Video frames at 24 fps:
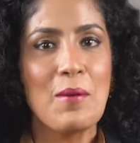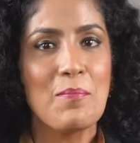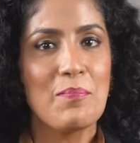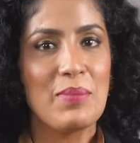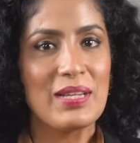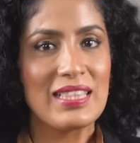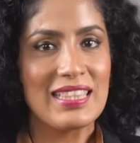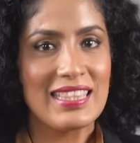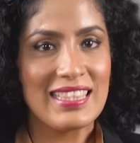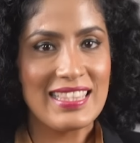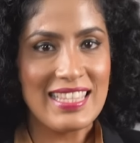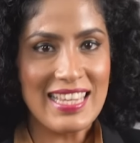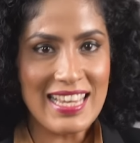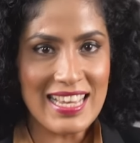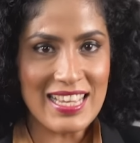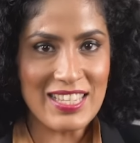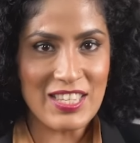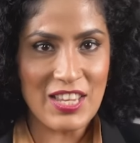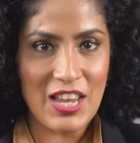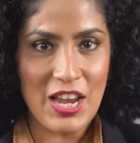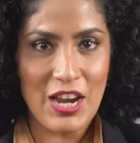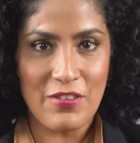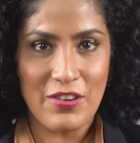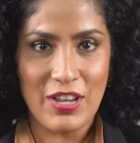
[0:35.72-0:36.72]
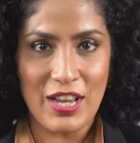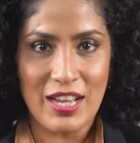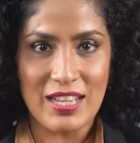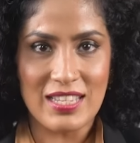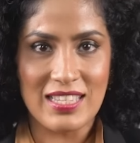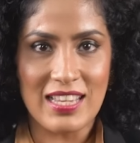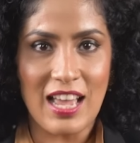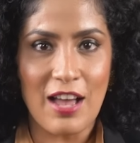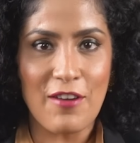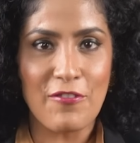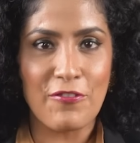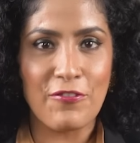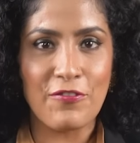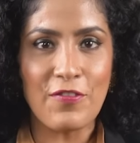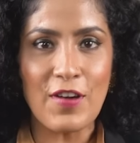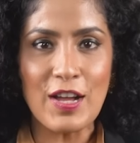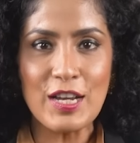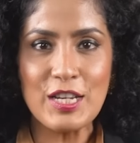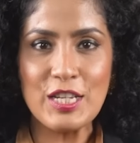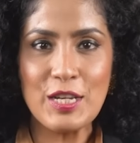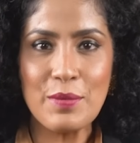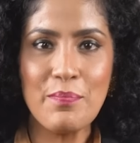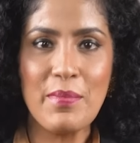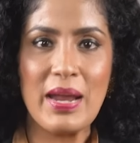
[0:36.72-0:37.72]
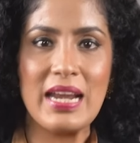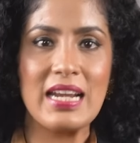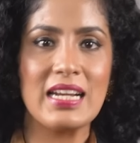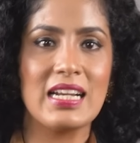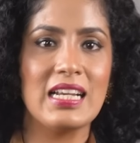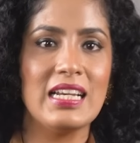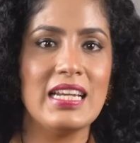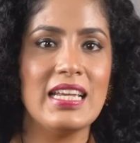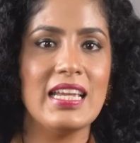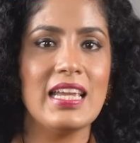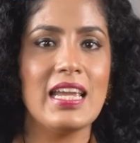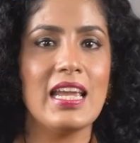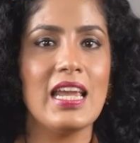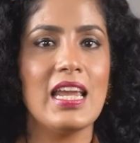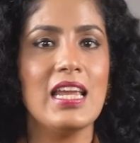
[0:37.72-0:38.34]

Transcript: But these areas are fundamentally